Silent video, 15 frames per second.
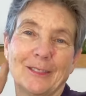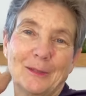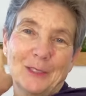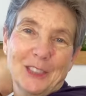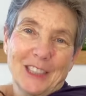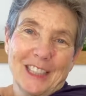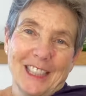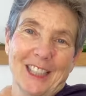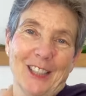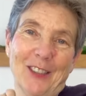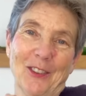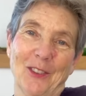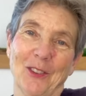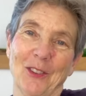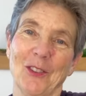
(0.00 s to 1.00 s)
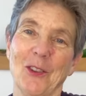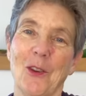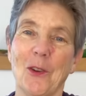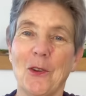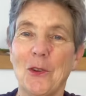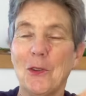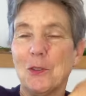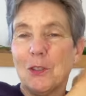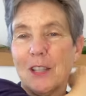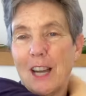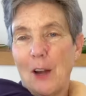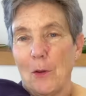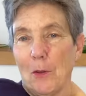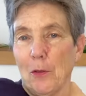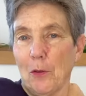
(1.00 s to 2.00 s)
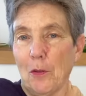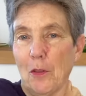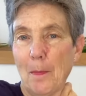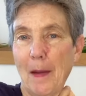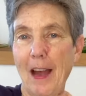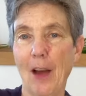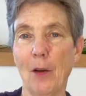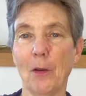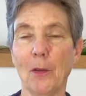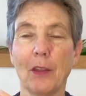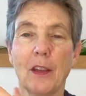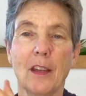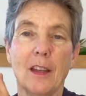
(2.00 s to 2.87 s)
Breathing in through the nose and out through the mouth.